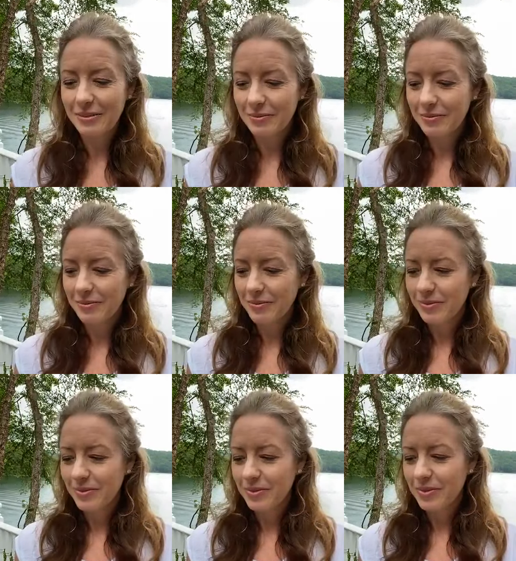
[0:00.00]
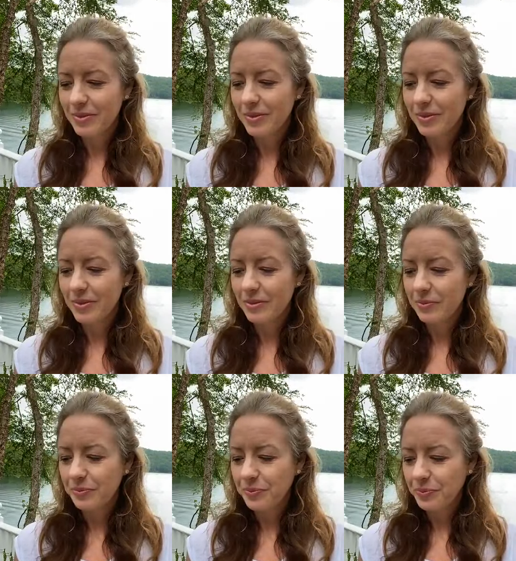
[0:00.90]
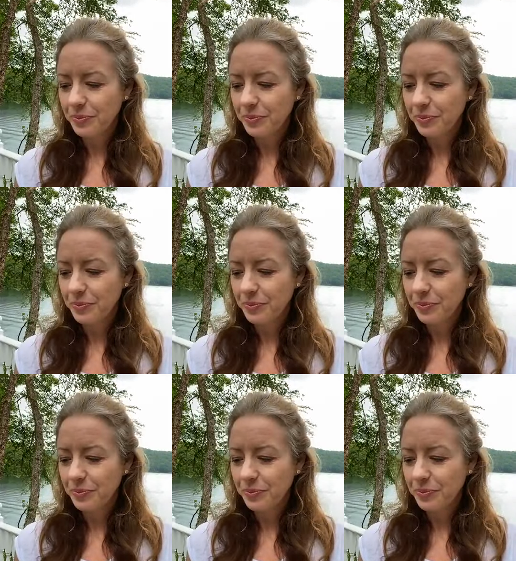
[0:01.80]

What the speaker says: (no one is talking)